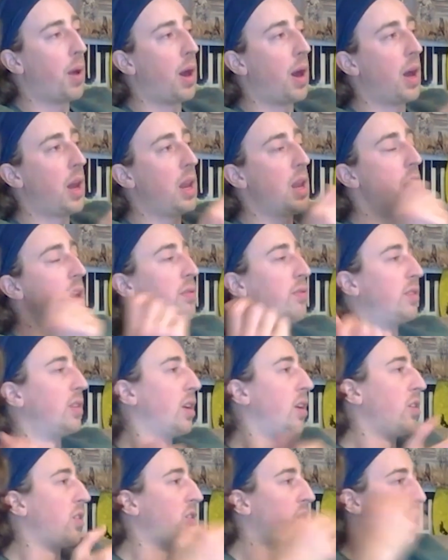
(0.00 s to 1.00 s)
But if
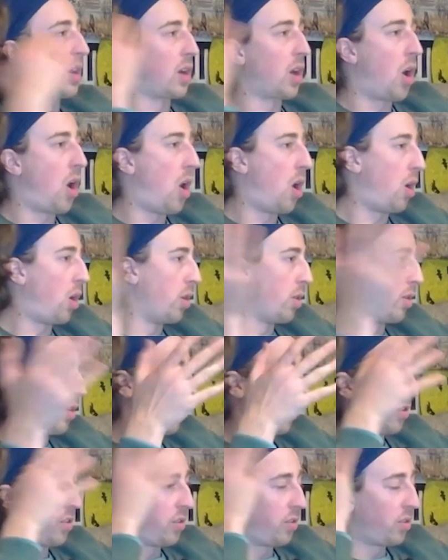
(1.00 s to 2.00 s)
there's like all
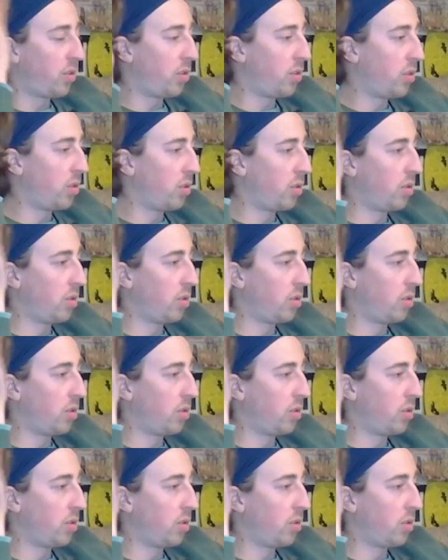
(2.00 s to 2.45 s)
this